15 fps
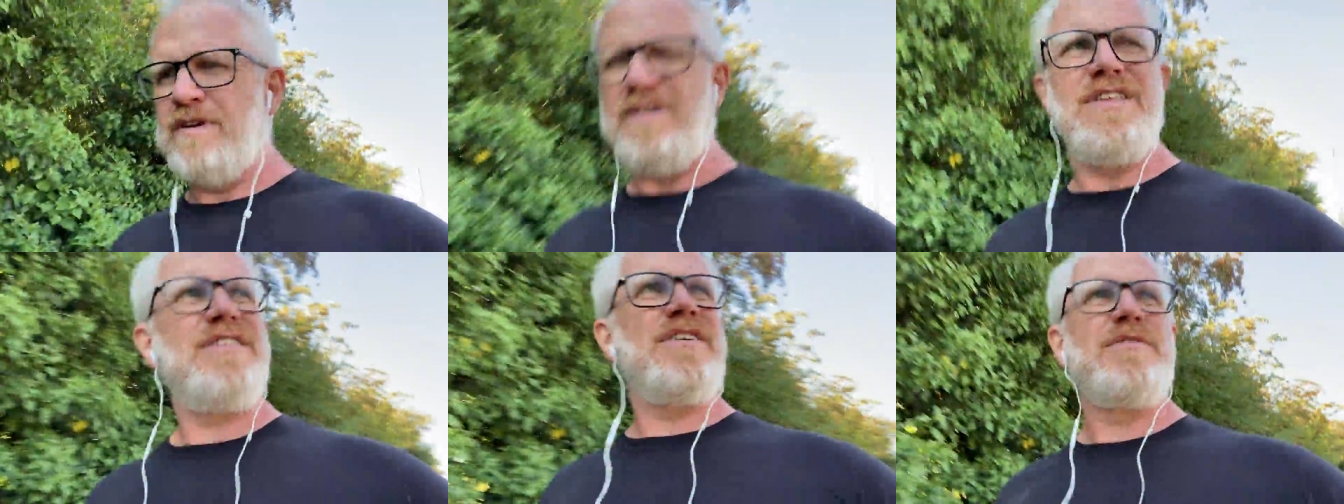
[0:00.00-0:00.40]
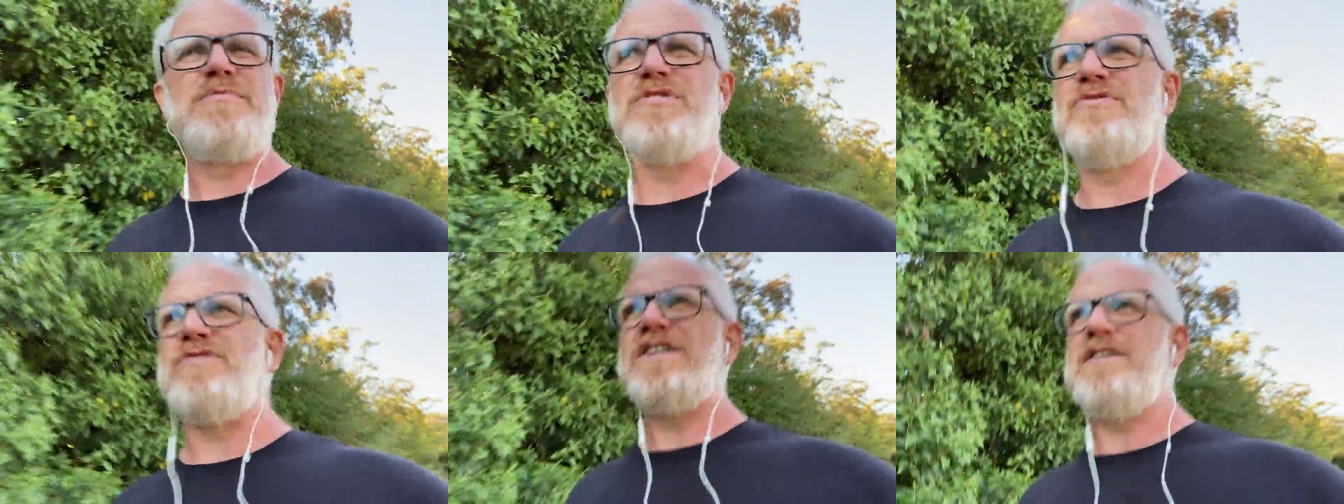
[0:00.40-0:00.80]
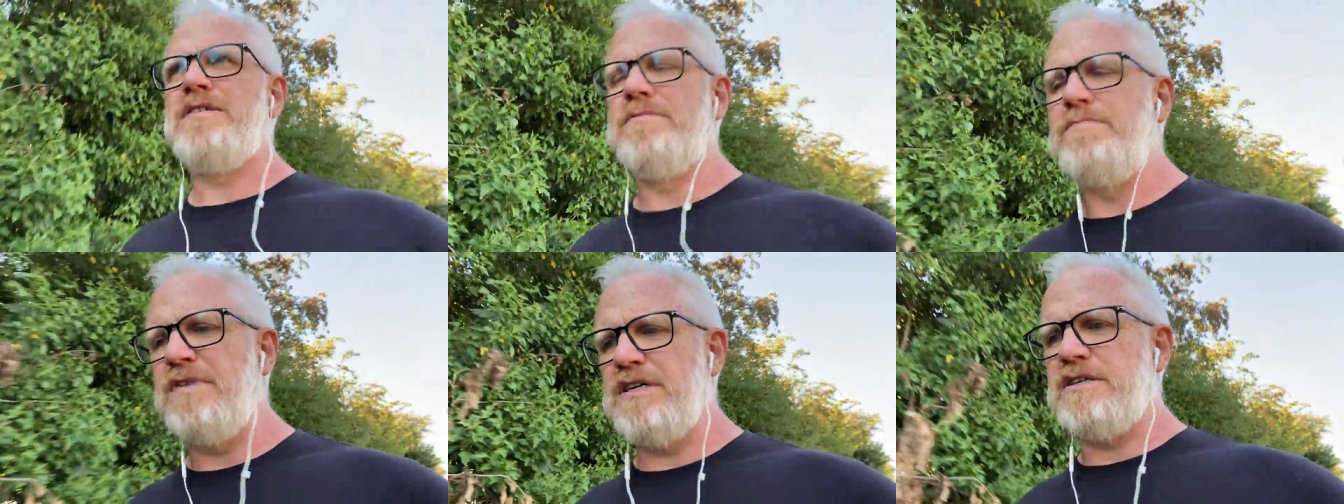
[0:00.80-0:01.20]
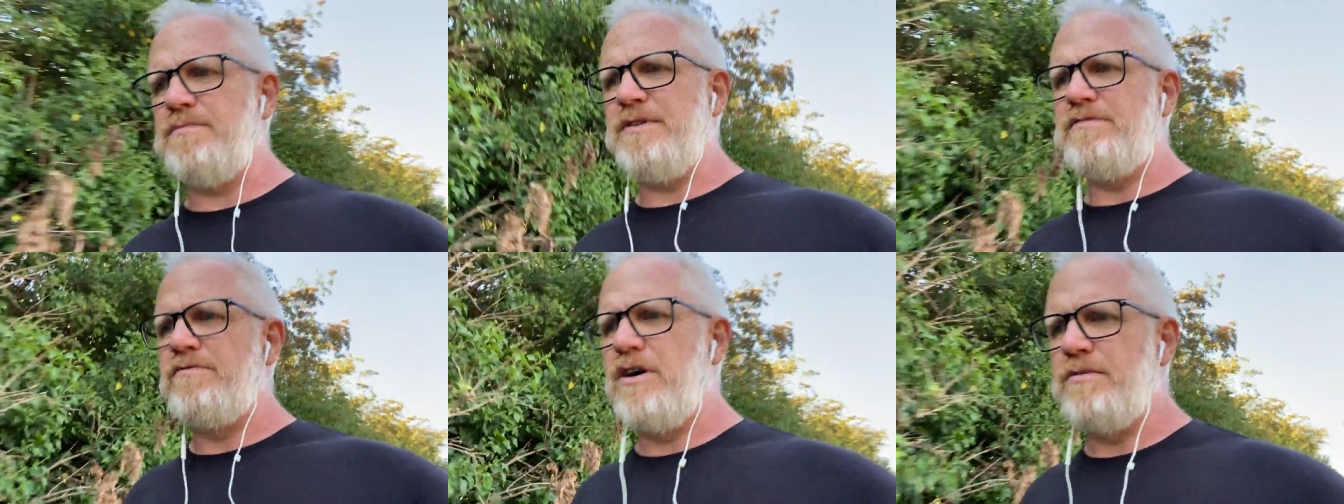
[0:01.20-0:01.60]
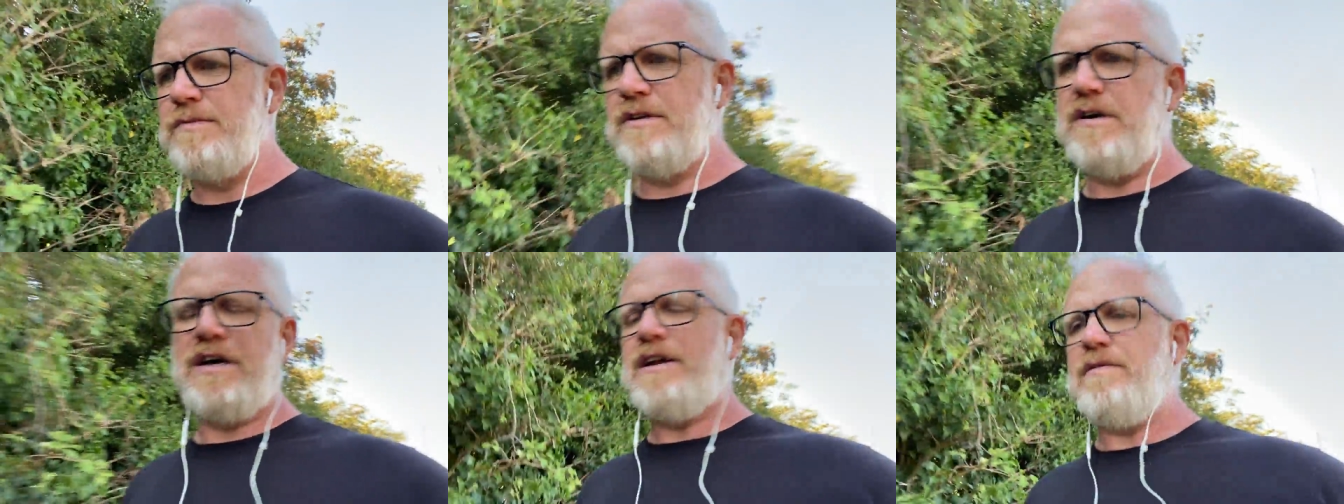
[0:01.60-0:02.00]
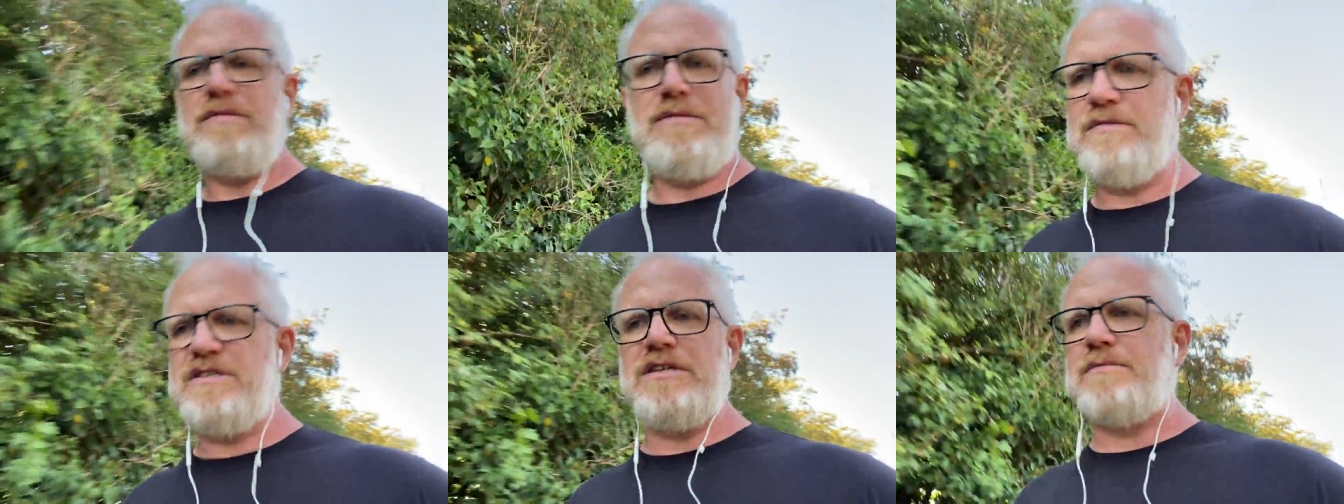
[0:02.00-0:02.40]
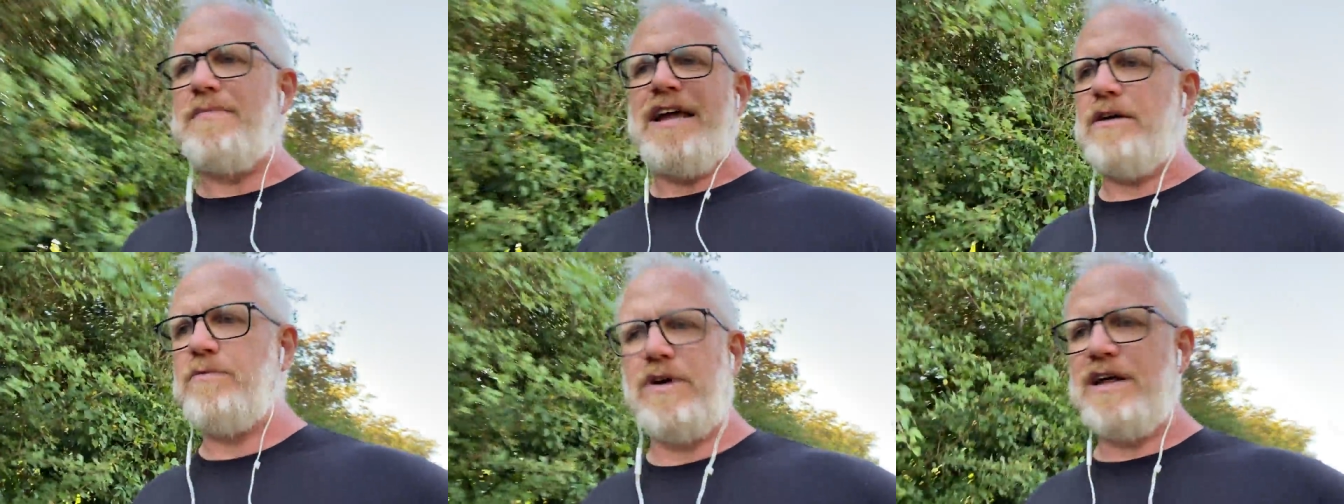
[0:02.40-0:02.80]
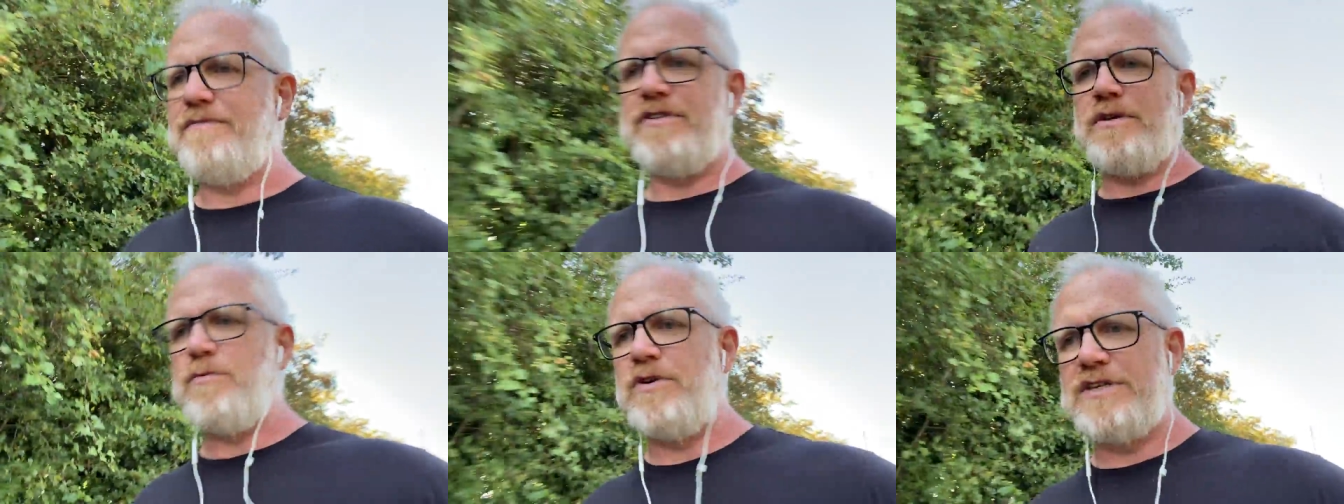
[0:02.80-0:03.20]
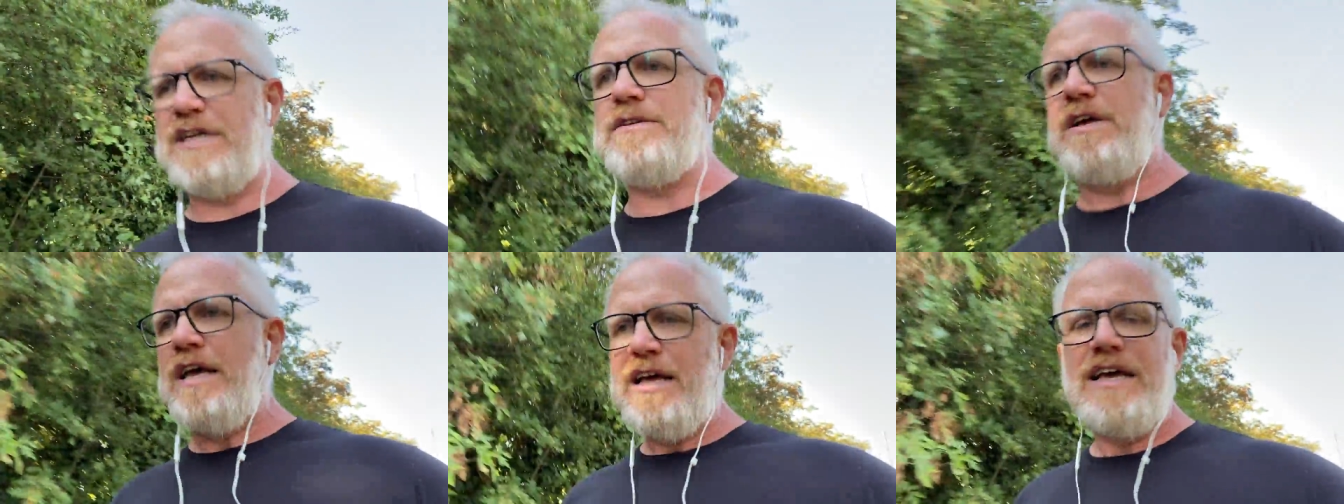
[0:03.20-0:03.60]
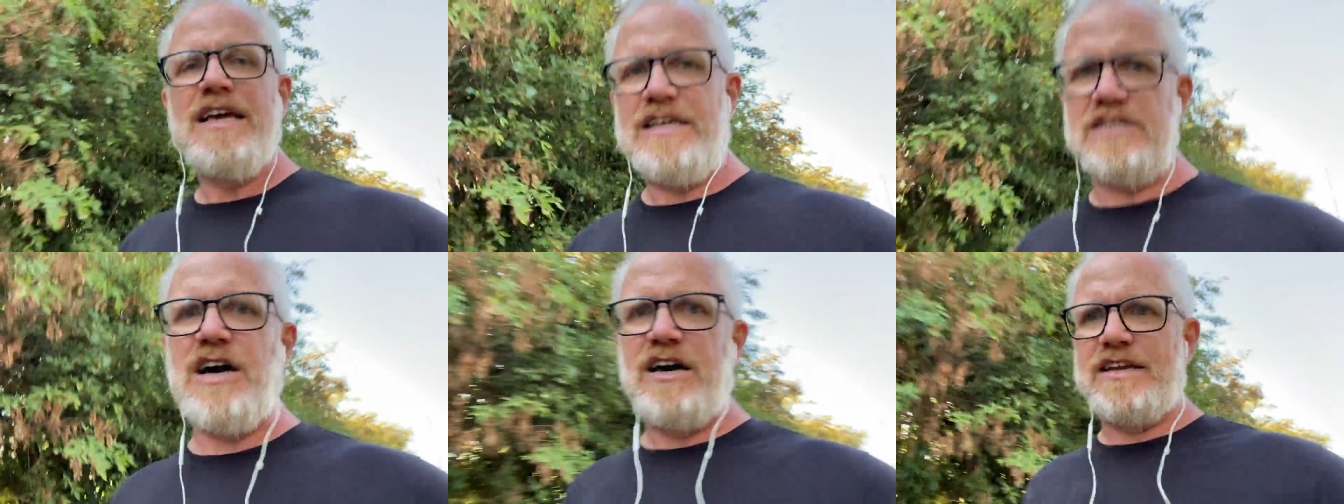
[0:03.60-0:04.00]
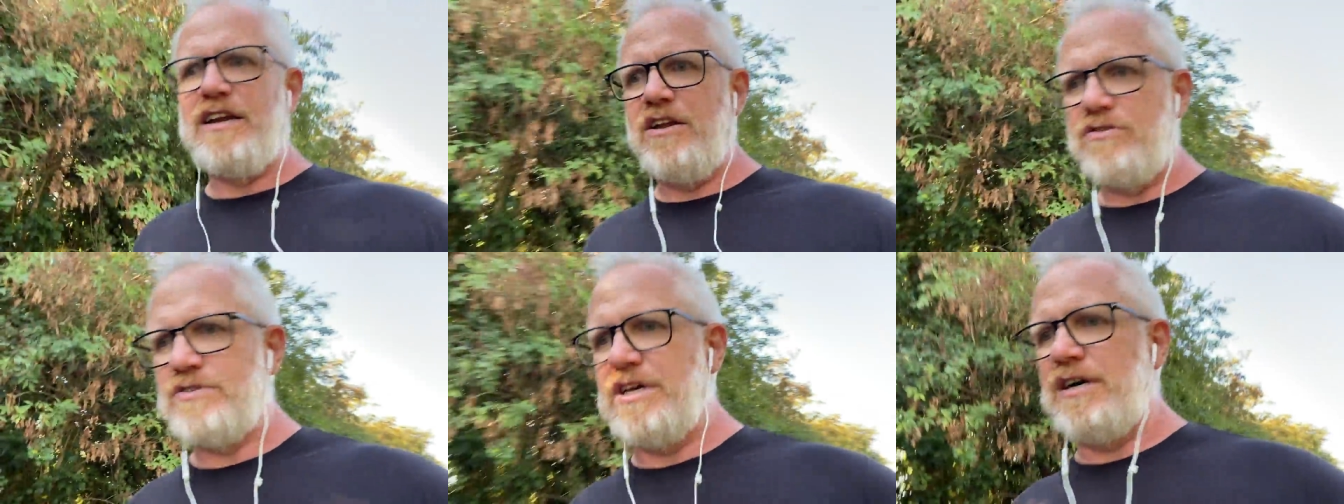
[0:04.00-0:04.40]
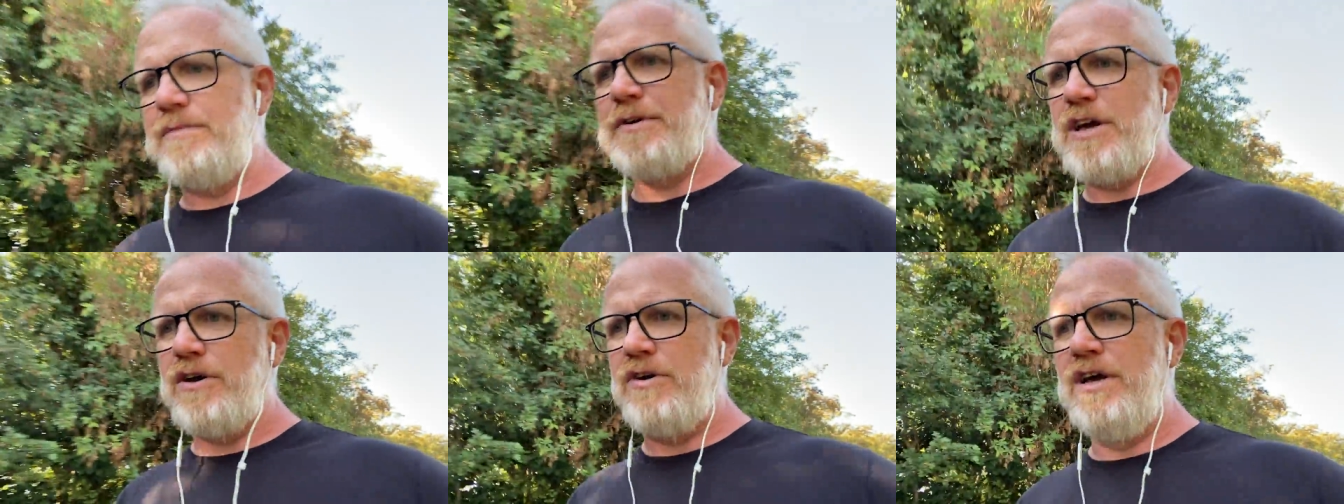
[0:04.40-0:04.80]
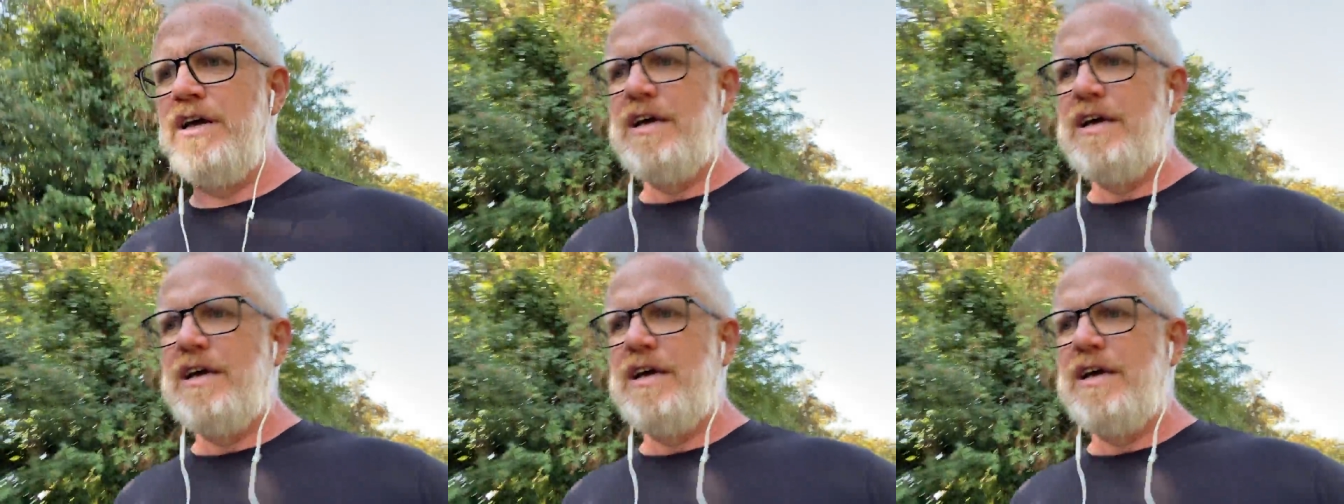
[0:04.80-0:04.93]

I think he was Greek, might have been Roman, I, it doesn't matter whatever he was, he, he died a long time ago.